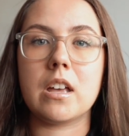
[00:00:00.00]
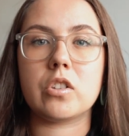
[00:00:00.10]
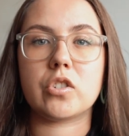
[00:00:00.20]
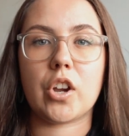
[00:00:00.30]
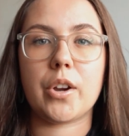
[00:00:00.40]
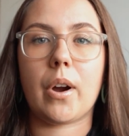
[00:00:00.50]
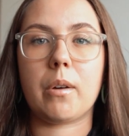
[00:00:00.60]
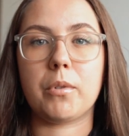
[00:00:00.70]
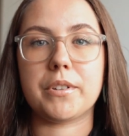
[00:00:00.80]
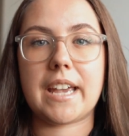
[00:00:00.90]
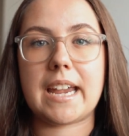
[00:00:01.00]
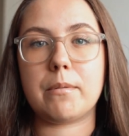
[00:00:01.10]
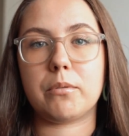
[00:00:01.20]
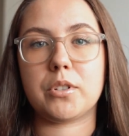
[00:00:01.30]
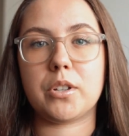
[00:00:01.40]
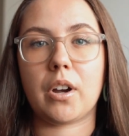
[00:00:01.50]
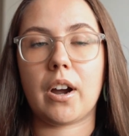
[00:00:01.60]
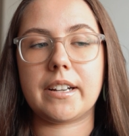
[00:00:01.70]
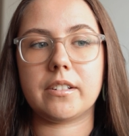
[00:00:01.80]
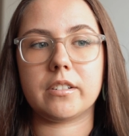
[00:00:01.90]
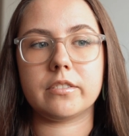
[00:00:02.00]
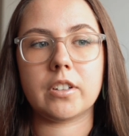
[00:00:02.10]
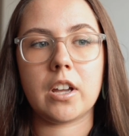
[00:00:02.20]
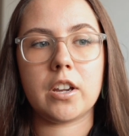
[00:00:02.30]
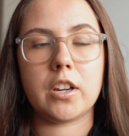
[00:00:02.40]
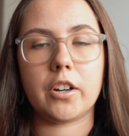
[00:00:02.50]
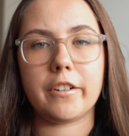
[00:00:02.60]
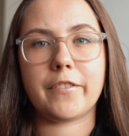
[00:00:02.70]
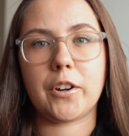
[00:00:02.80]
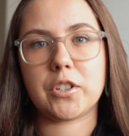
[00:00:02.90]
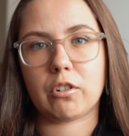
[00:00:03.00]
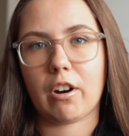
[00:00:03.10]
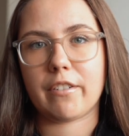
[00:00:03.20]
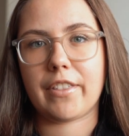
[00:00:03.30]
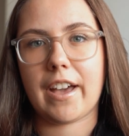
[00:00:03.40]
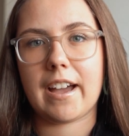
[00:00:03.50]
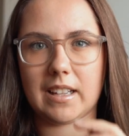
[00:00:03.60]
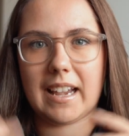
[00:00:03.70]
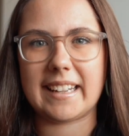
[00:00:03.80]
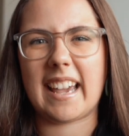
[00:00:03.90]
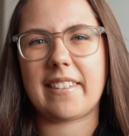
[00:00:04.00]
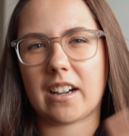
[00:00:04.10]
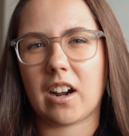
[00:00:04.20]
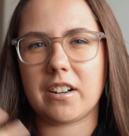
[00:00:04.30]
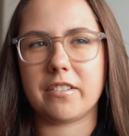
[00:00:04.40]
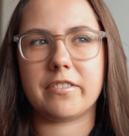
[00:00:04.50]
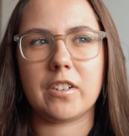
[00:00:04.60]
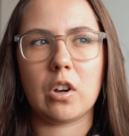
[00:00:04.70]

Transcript: So I was able to kind of, you know, photograph that and get that kind of